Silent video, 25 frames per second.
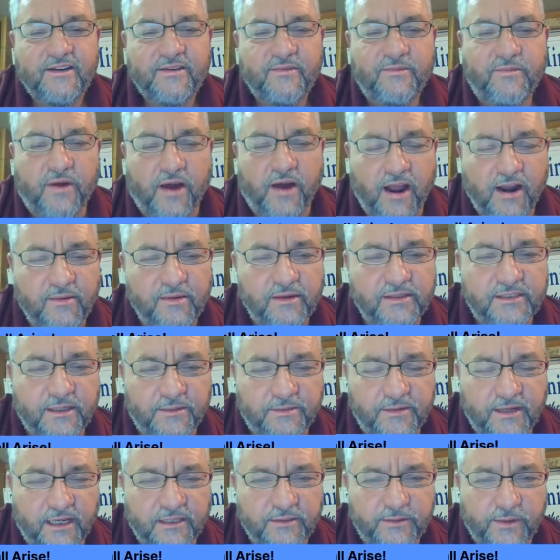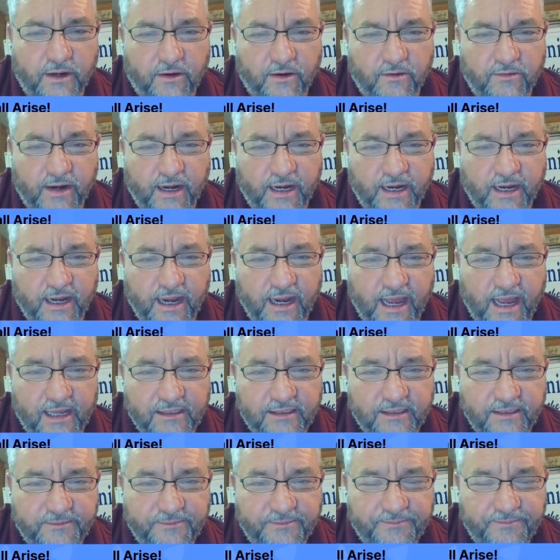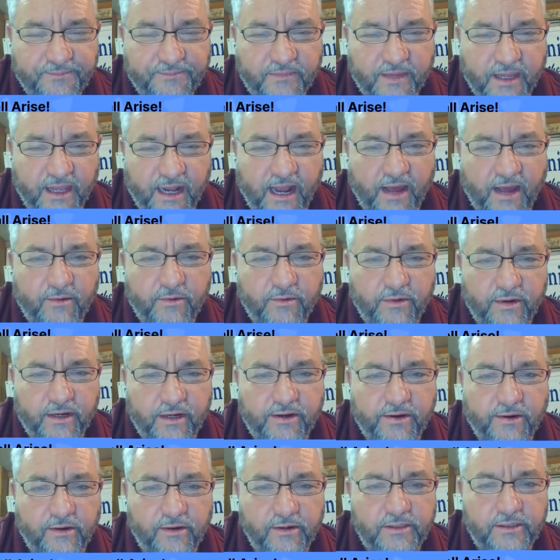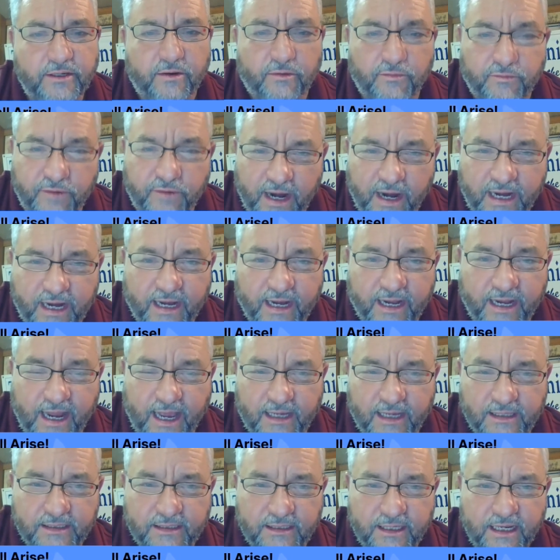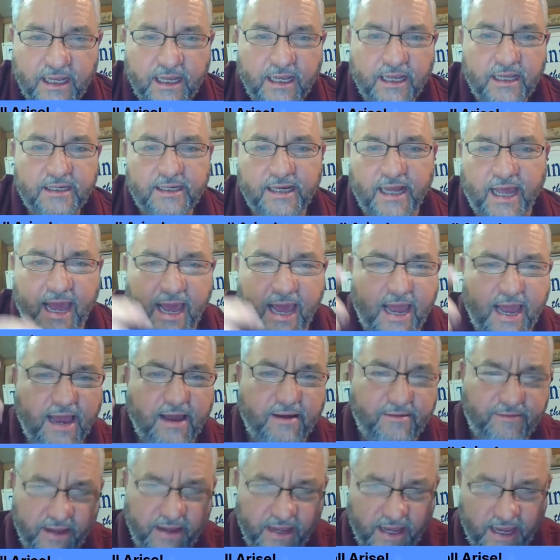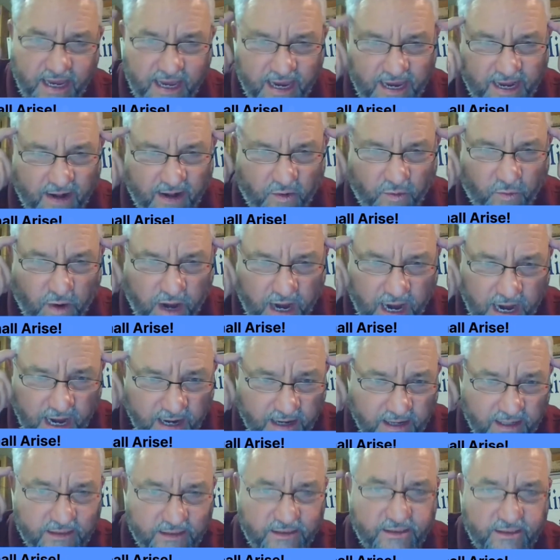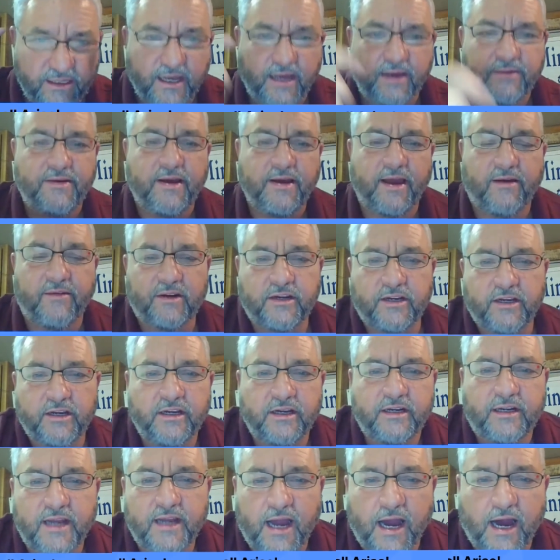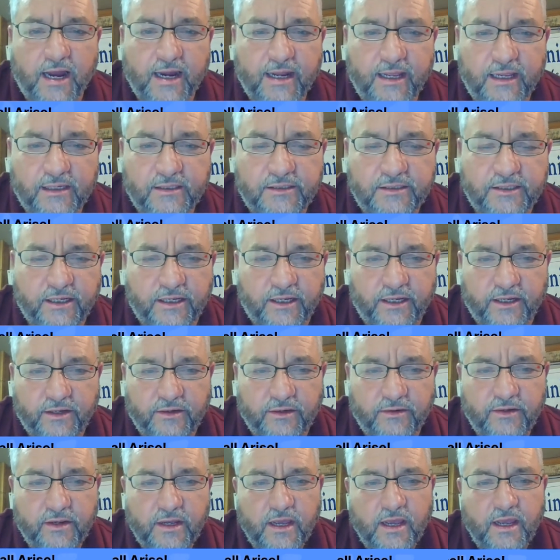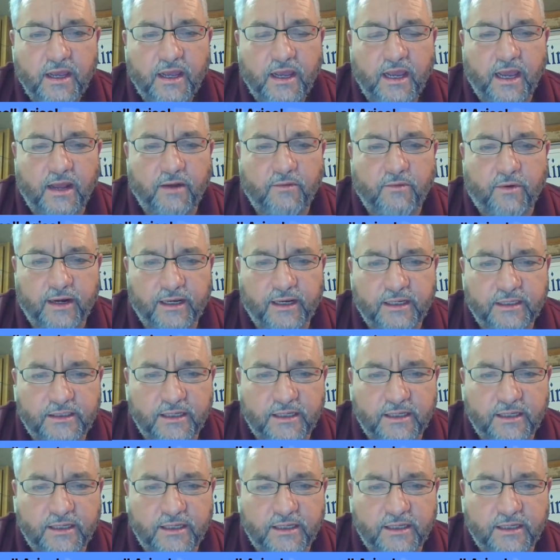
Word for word: Problem is sometimes we don't recognize it. And I want to encourage you to recognize it, to have an awareness of how good God is to you and what he's